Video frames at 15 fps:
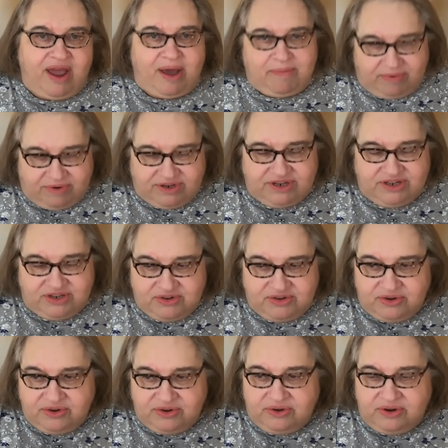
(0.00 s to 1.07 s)
app, which is
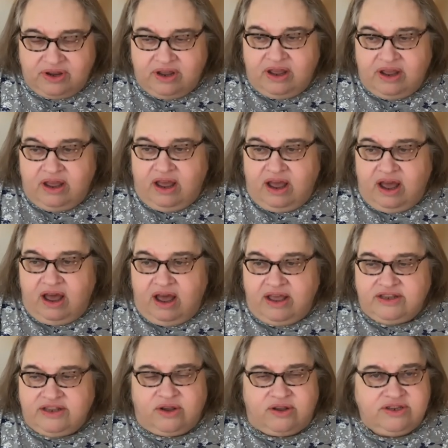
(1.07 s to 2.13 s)
true. Uh,
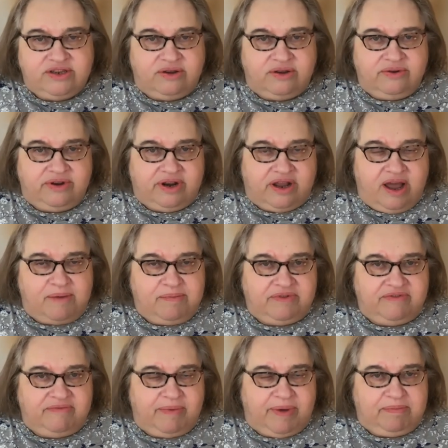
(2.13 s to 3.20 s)
it's also in a couple
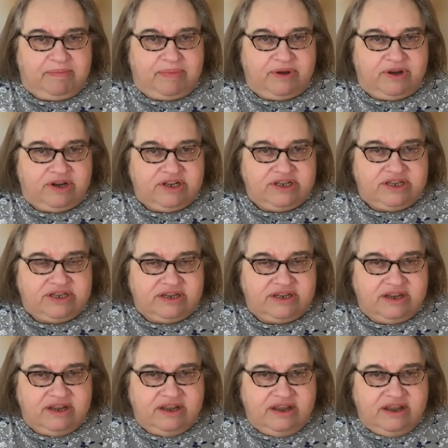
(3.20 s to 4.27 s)
of my books.
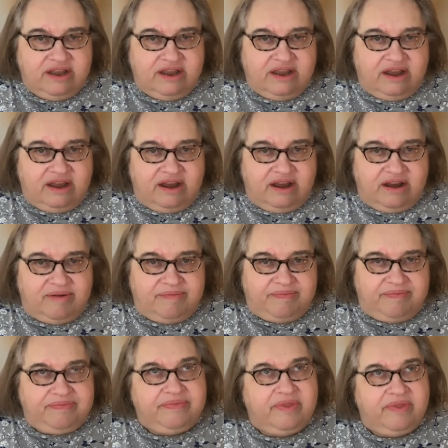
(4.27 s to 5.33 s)
Hmm.
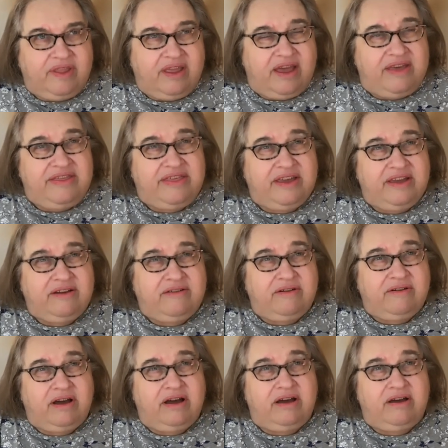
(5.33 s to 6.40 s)
Um, I think
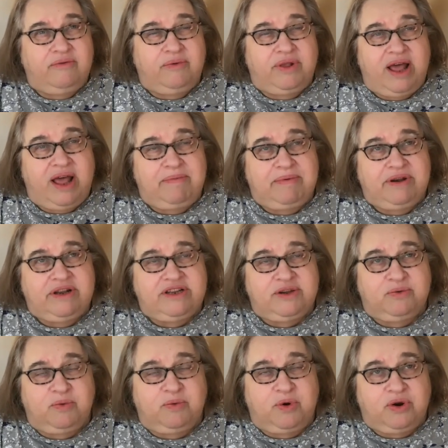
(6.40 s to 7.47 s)
uh, Real Happiness
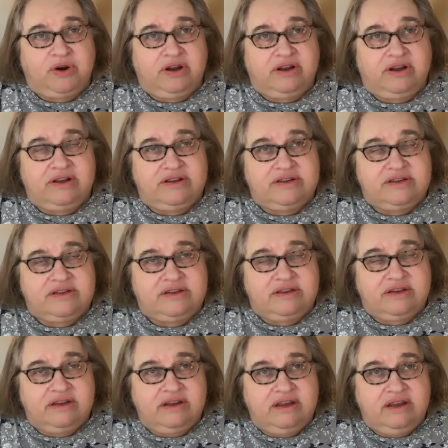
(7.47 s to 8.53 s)
at Work is
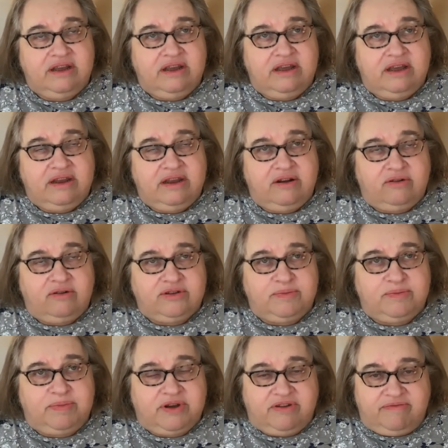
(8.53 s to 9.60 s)
an older
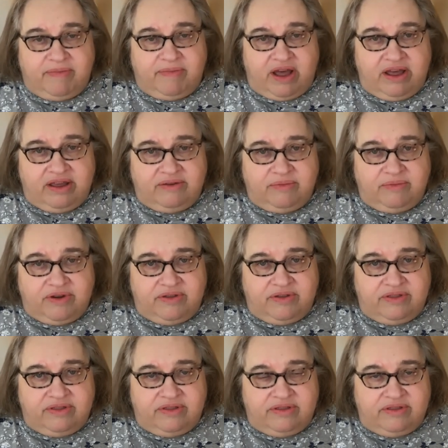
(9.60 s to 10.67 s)
book of mine where
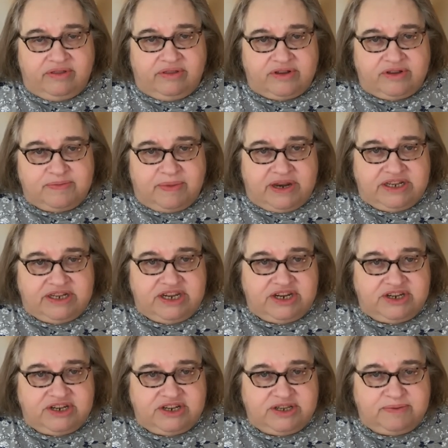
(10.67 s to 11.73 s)
those
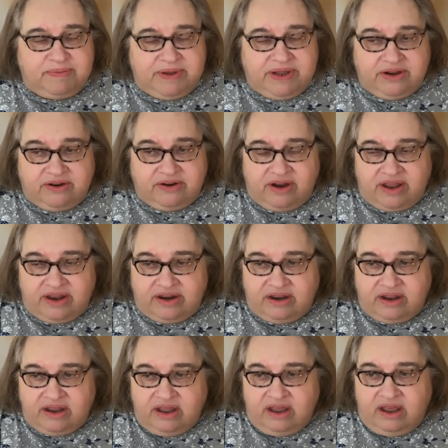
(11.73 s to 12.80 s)
meditations appear, and
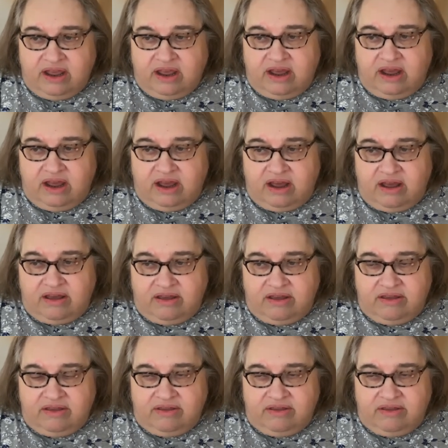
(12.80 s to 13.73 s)
uh,